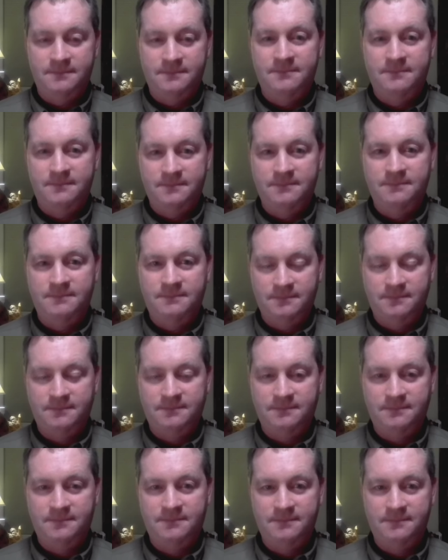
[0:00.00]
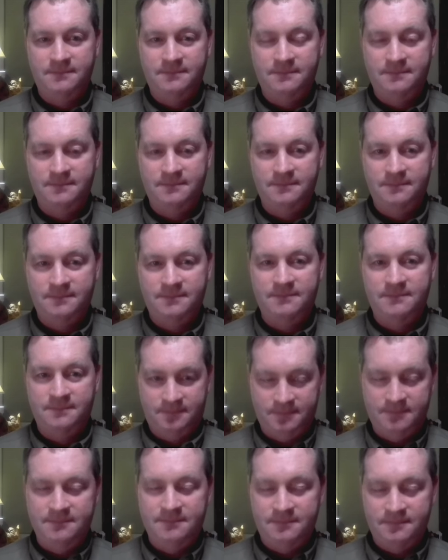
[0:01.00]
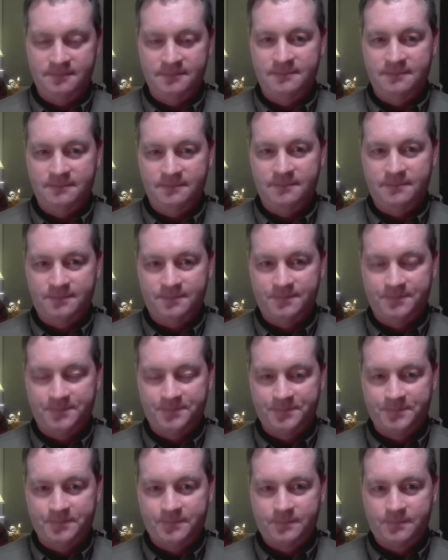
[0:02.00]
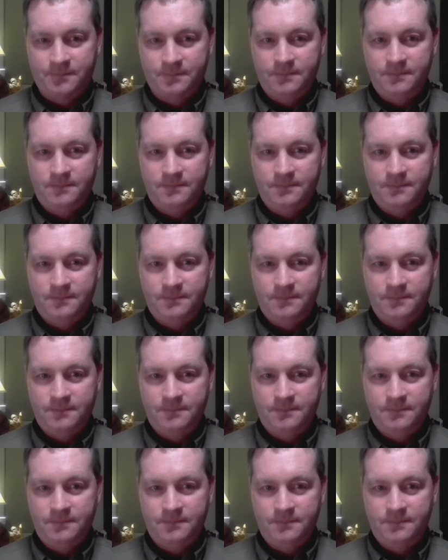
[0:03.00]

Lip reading: No words are spoken by the person on screen.